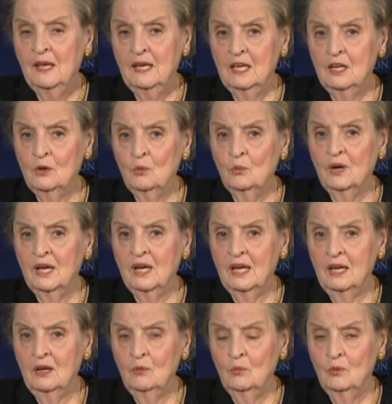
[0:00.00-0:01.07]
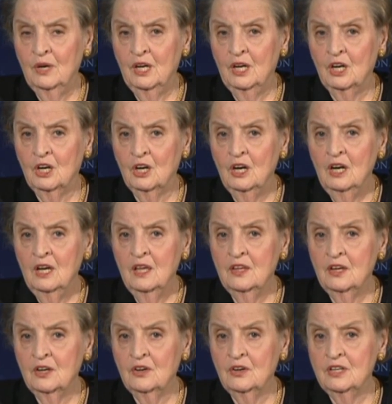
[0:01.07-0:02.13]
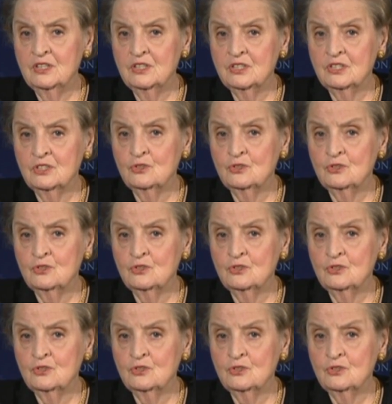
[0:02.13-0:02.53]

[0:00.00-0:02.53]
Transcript: in a way where there is